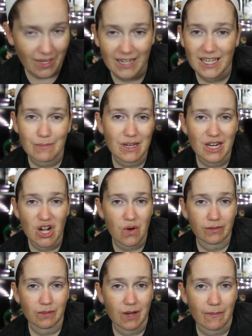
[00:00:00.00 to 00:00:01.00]
I keep getting
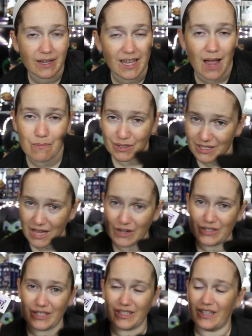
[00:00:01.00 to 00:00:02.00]
interrupted by my cat. But
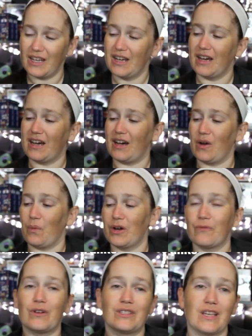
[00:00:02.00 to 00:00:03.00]
Sanderson,
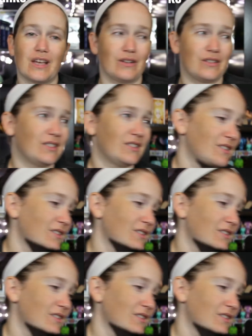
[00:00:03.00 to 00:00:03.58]
Winifred Sanderson.